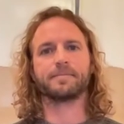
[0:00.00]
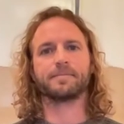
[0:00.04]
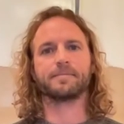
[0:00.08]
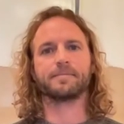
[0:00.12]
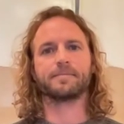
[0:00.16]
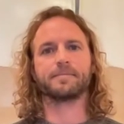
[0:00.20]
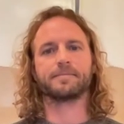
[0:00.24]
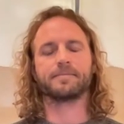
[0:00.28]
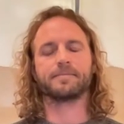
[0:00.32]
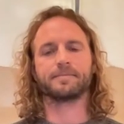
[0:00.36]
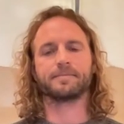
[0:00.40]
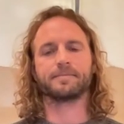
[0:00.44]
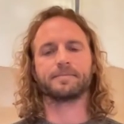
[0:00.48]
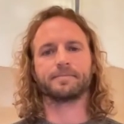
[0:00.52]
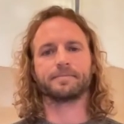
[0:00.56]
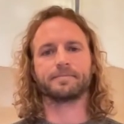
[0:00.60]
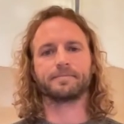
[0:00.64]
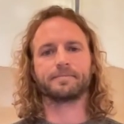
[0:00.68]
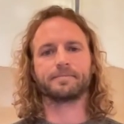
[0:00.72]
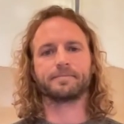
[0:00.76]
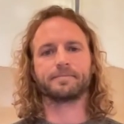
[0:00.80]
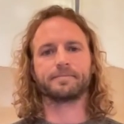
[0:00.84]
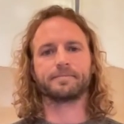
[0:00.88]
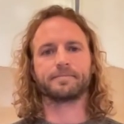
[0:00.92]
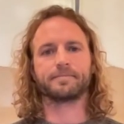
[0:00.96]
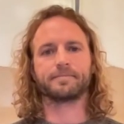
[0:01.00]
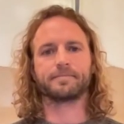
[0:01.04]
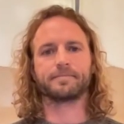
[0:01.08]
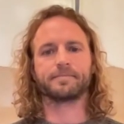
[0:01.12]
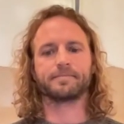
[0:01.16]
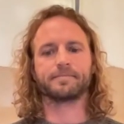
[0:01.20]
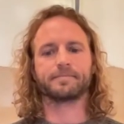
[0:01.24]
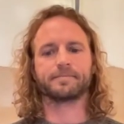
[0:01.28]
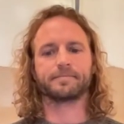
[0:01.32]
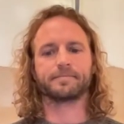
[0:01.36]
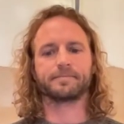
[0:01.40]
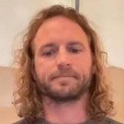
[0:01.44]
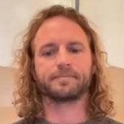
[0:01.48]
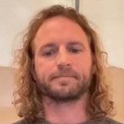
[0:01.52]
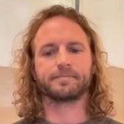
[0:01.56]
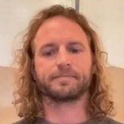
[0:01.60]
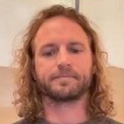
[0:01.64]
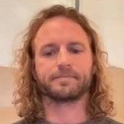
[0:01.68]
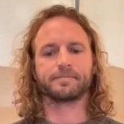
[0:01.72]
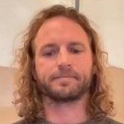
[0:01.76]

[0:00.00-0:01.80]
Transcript: No one is speaking in this clip.